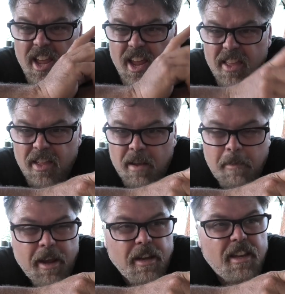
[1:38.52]
and then I
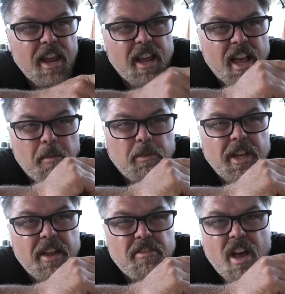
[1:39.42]
might take a couple
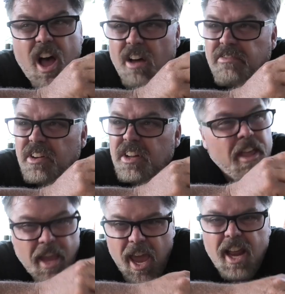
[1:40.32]
days off.
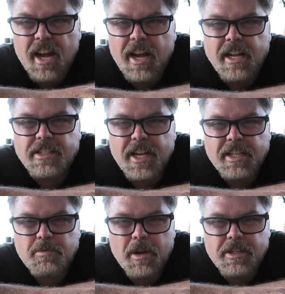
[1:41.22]
Canada Day's
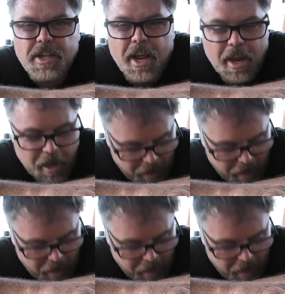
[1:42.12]
next Wednesday.